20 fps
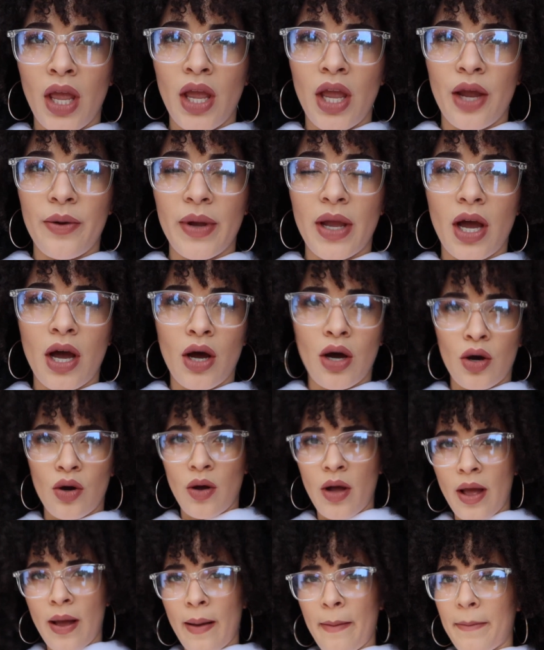Here we go,
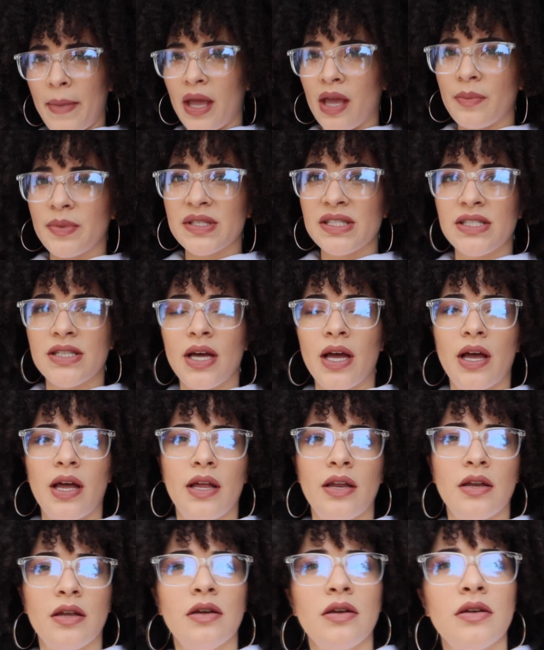makeup is
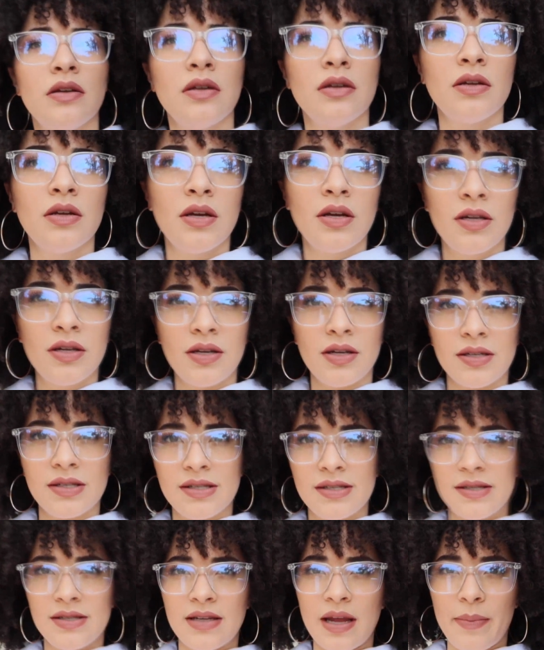done.
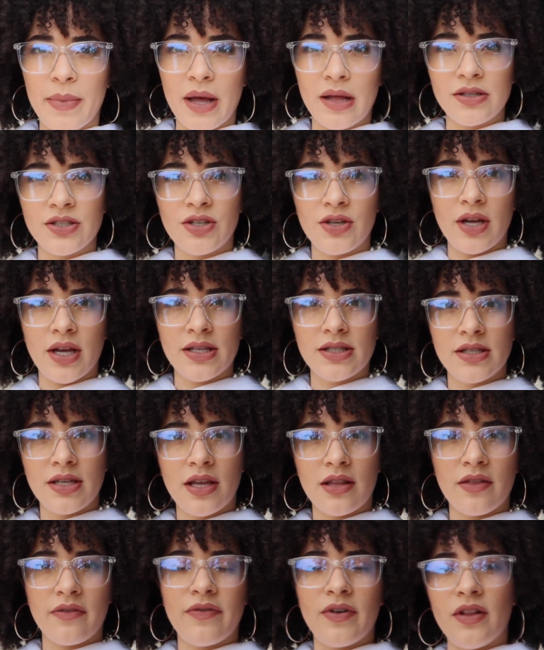Just step out so you guys can
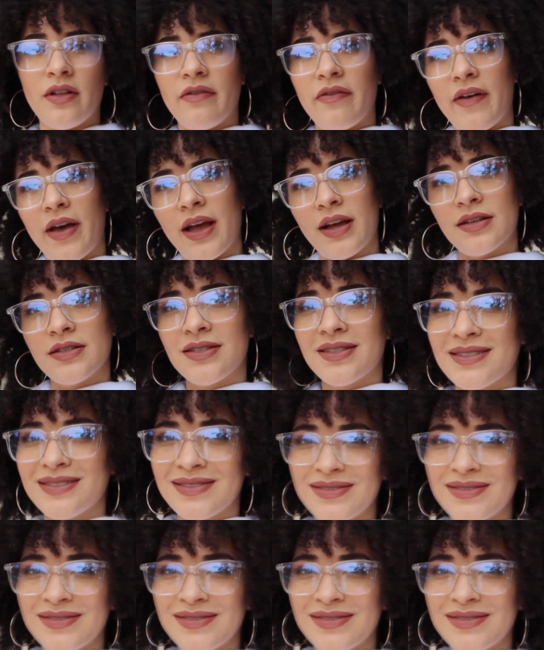get the full effect.